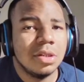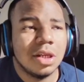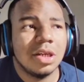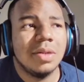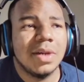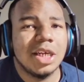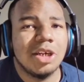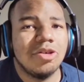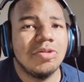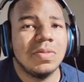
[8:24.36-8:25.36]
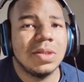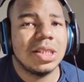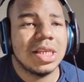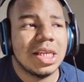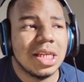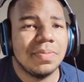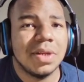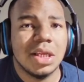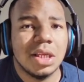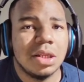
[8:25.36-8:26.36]
everybody know you is E D
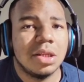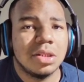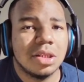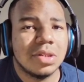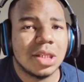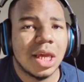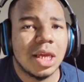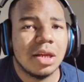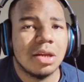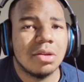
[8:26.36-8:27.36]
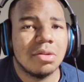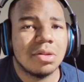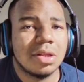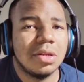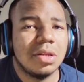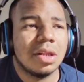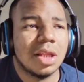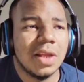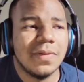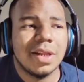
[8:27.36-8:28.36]
P. So it's like,
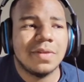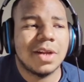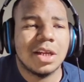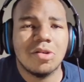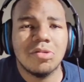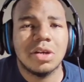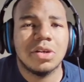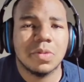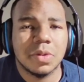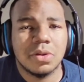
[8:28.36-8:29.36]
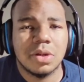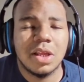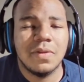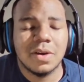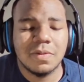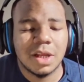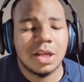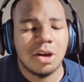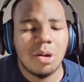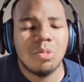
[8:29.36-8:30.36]
even if they don't know you're real, even if they
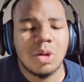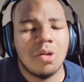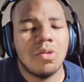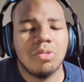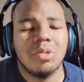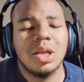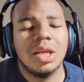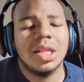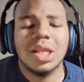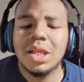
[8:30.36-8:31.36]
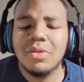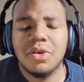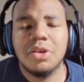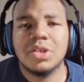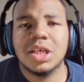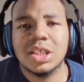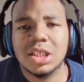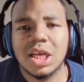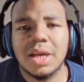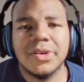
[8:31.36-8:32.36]
don't know when you change your
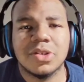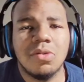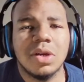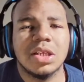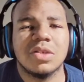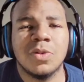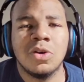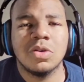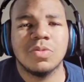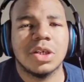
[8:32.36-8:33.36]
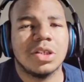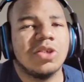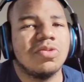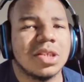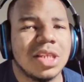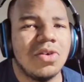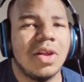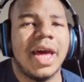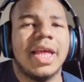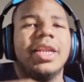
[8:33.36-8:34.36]
name, it's gonna get exposed because you were still
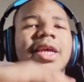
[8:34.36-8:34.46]
at